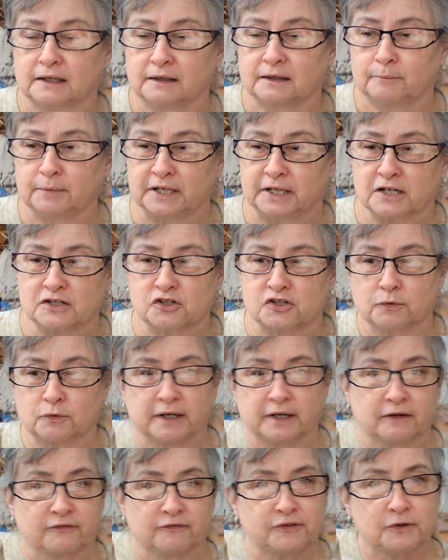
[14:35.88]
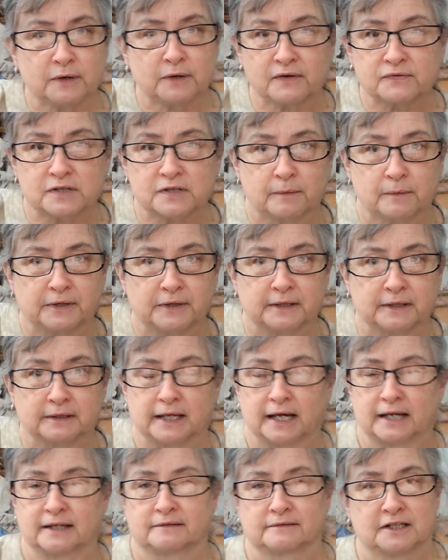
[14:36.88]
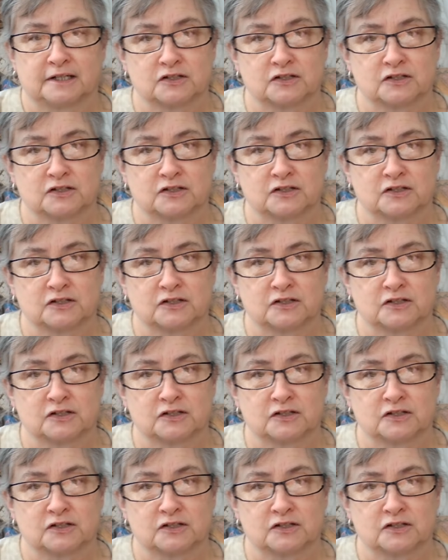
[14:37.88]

because you know what? If you have something that